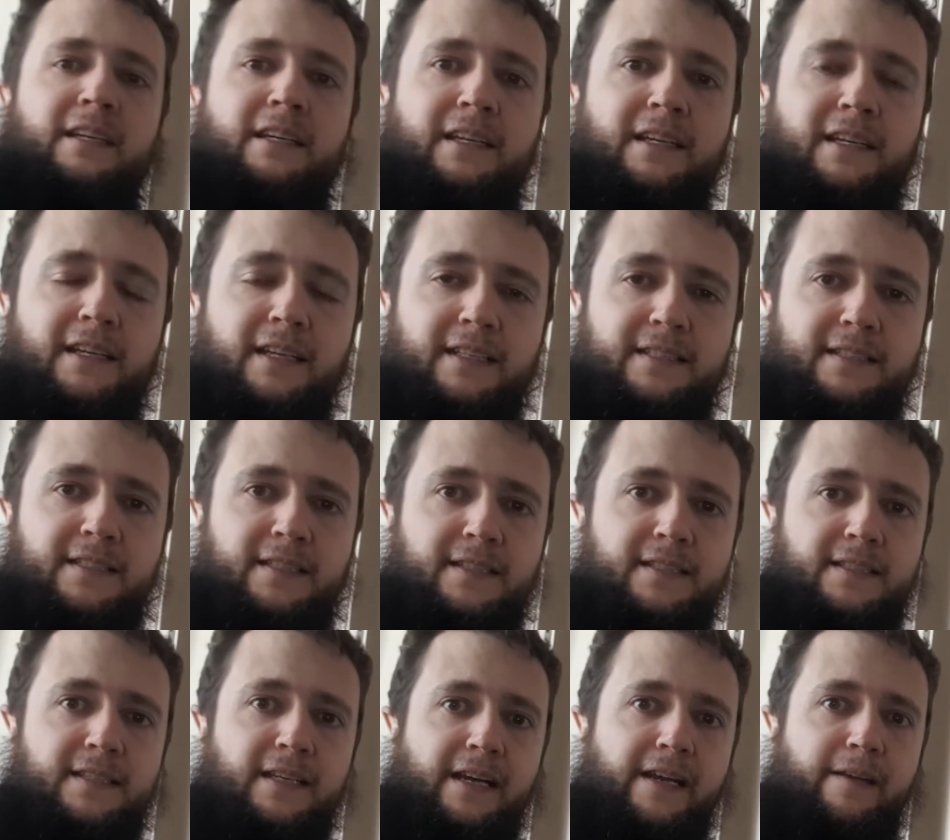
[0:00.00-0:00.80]
It's the
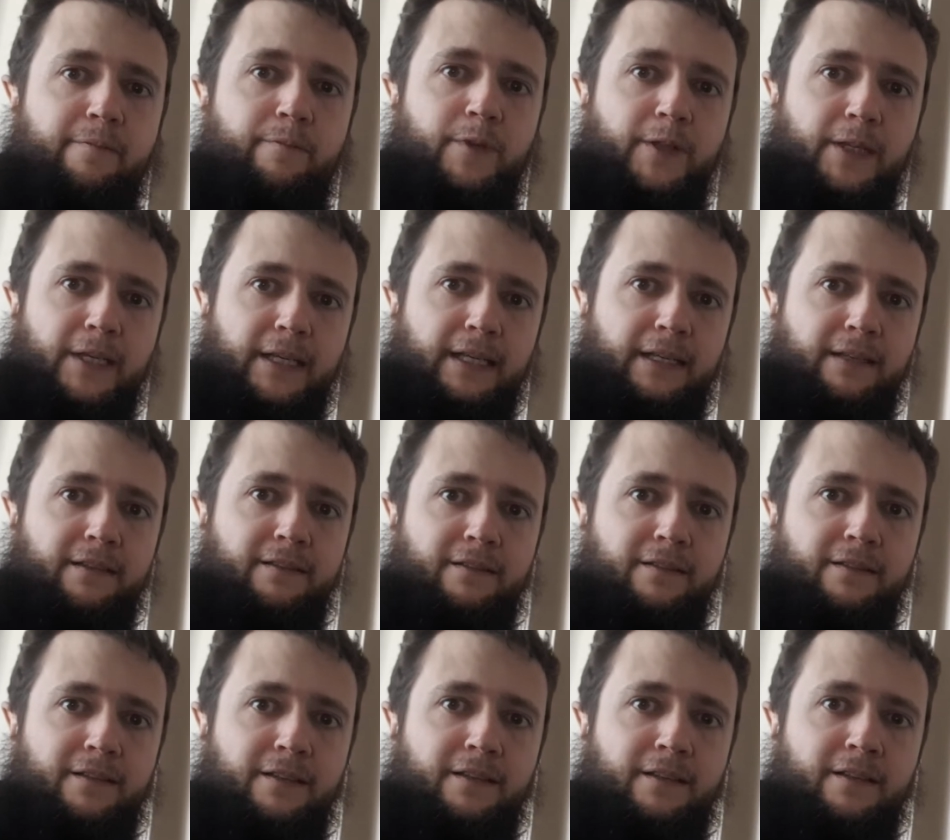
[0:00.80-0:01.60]
same thing.
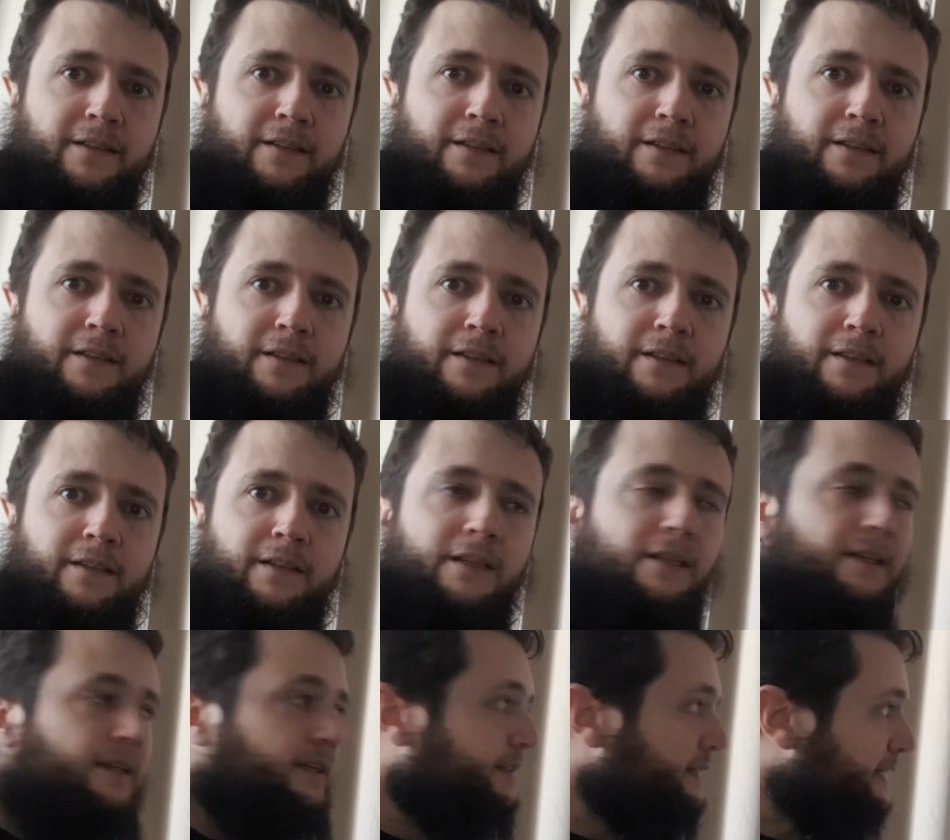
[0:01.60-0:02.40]

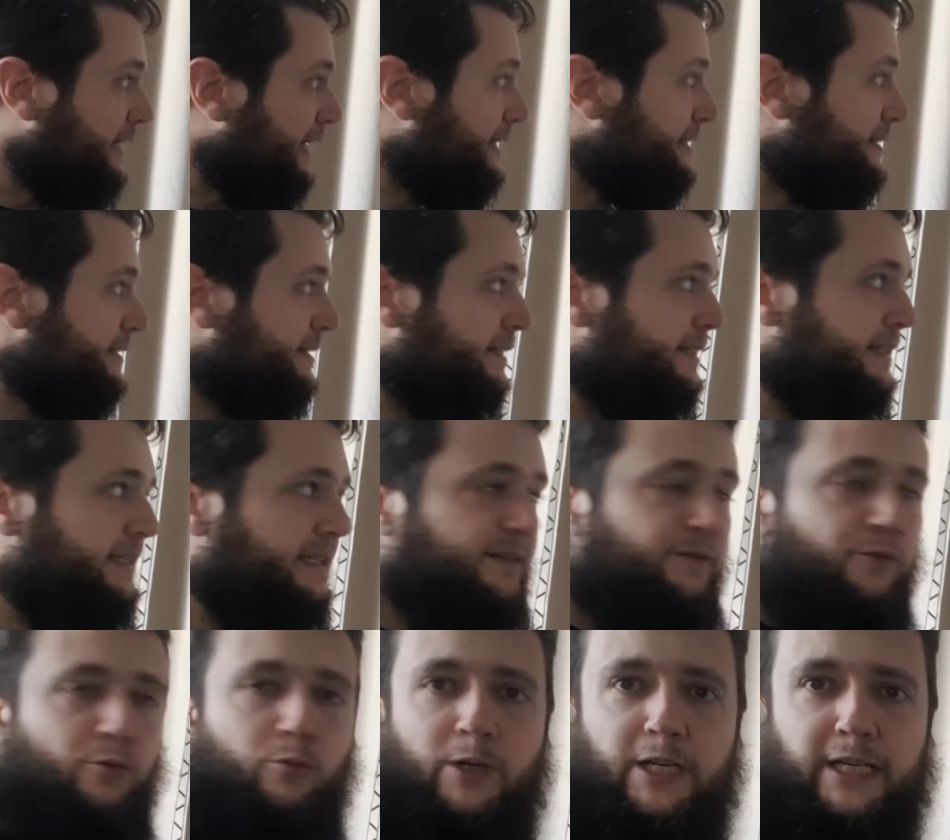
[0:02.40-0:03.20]
That's going to
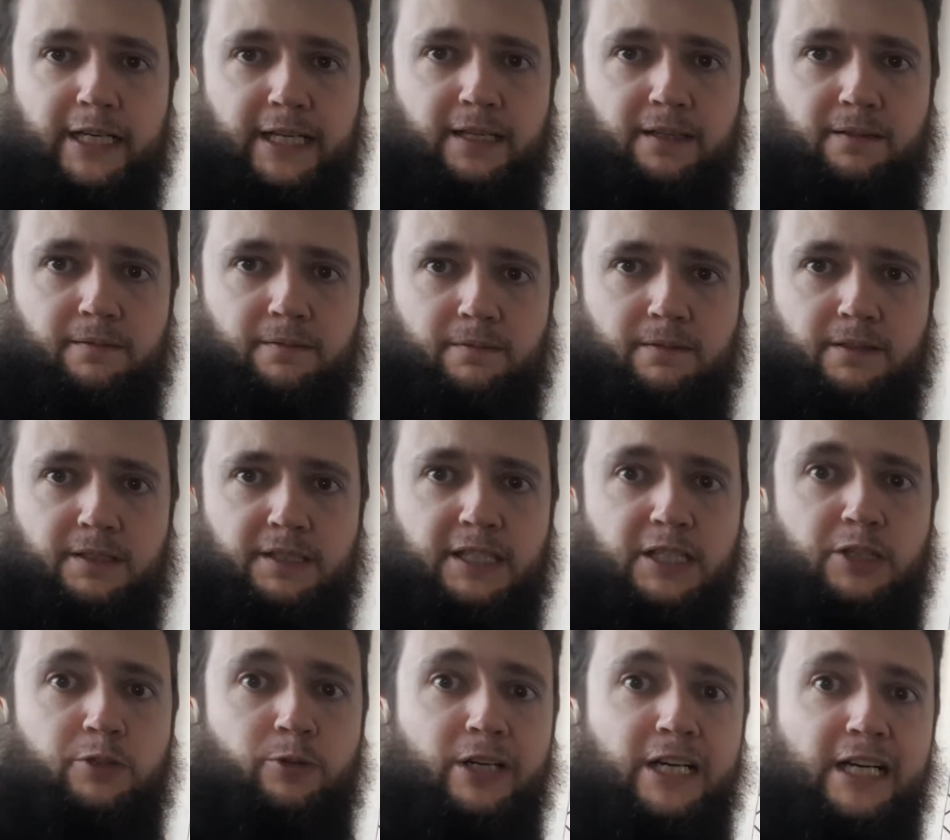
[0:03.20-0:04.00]
give away
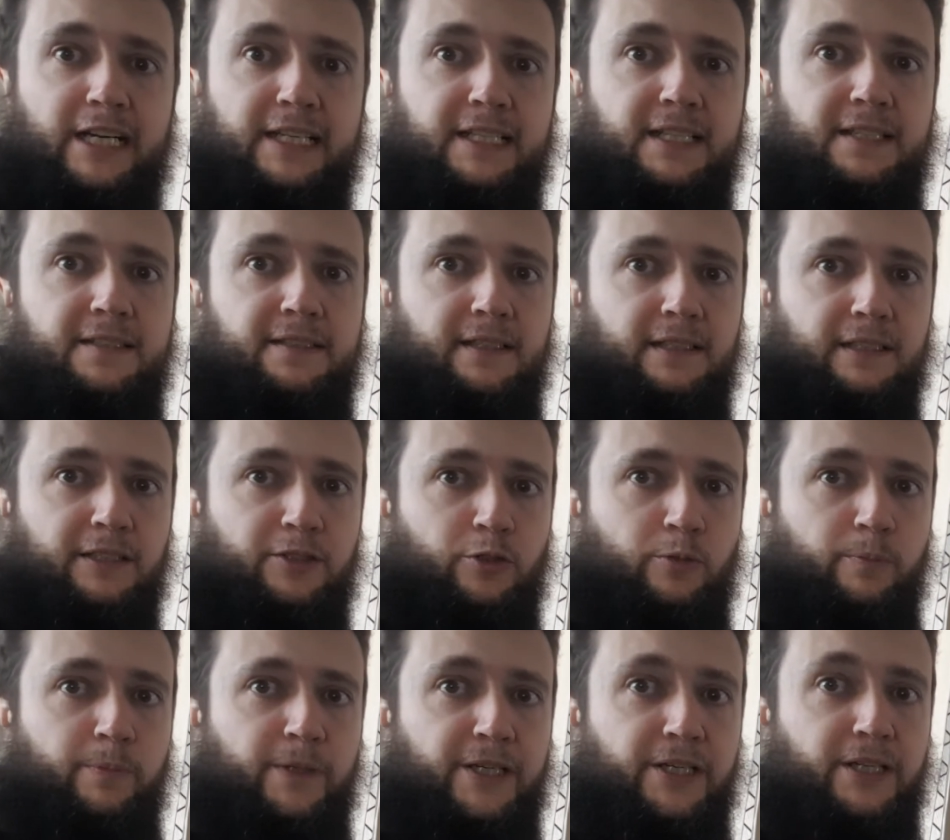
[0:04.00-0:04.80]
the gradient a
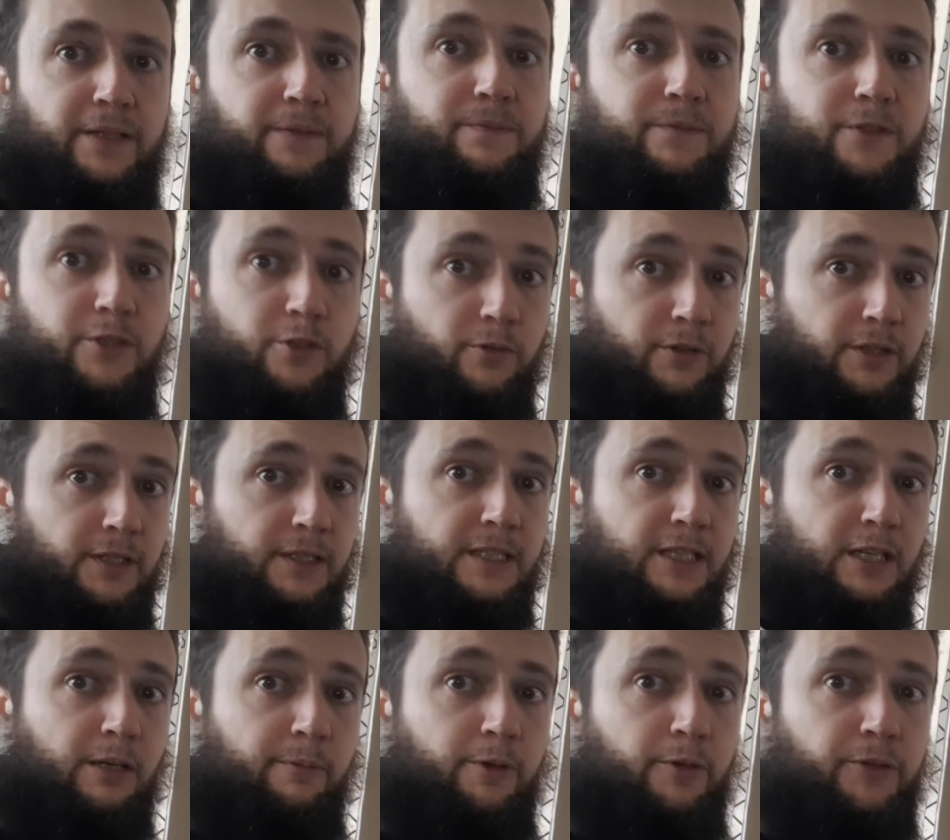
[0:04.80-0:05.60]
little better. Do you want
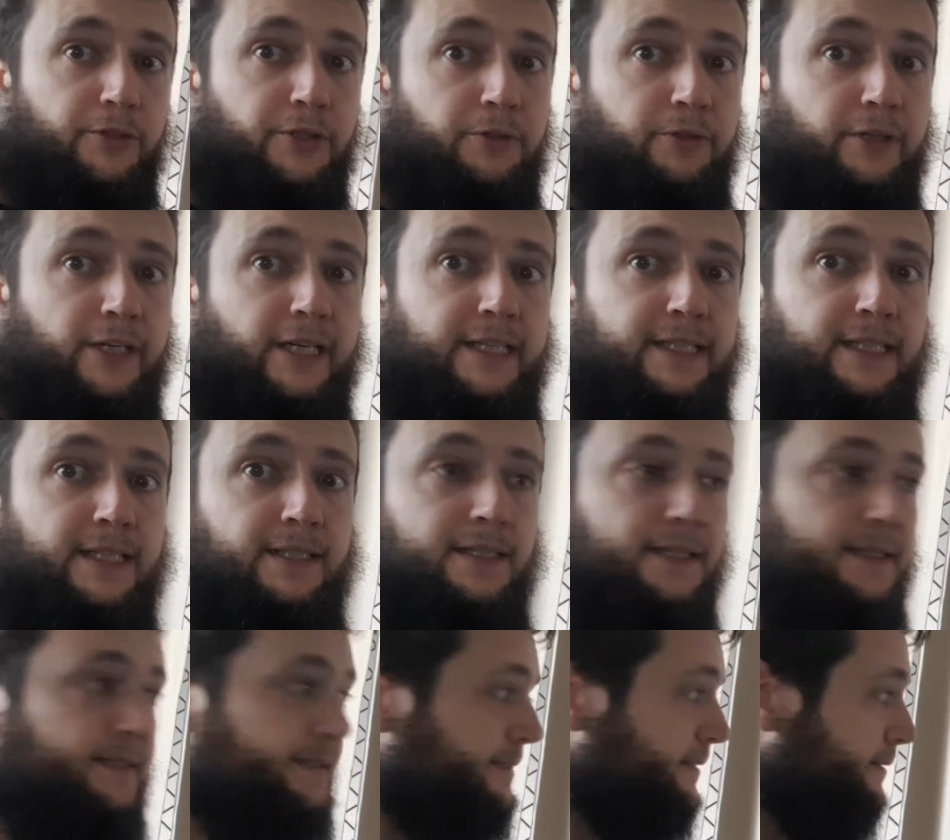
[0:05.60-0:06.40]
to tell me what the gradient
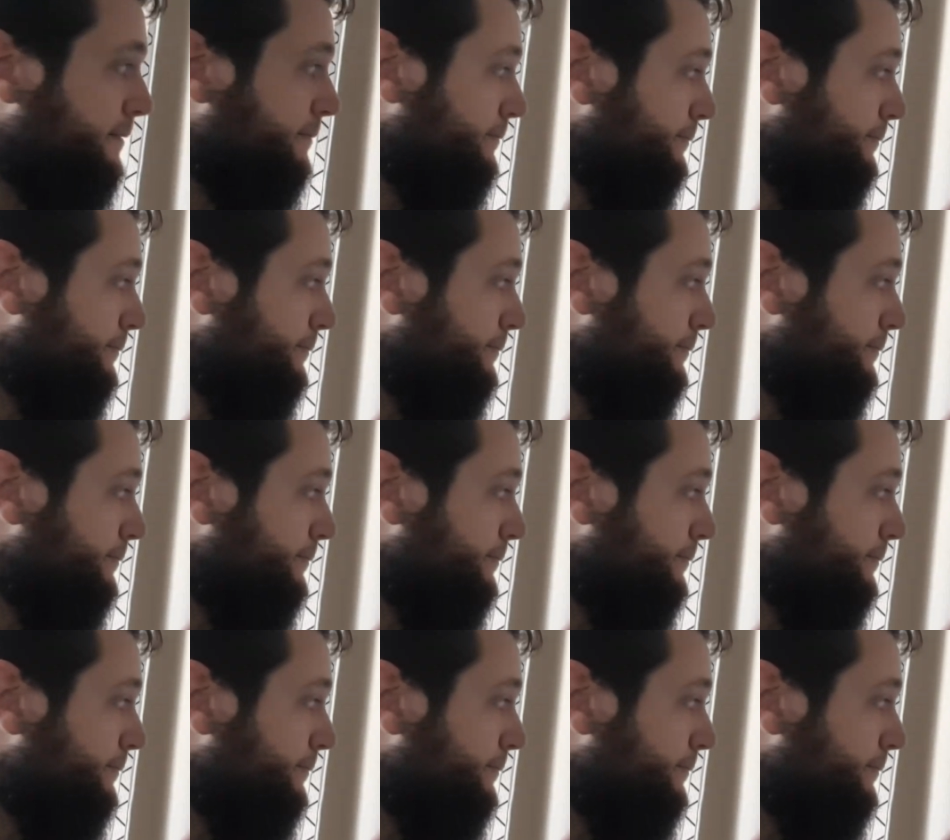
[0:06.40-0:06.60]
is?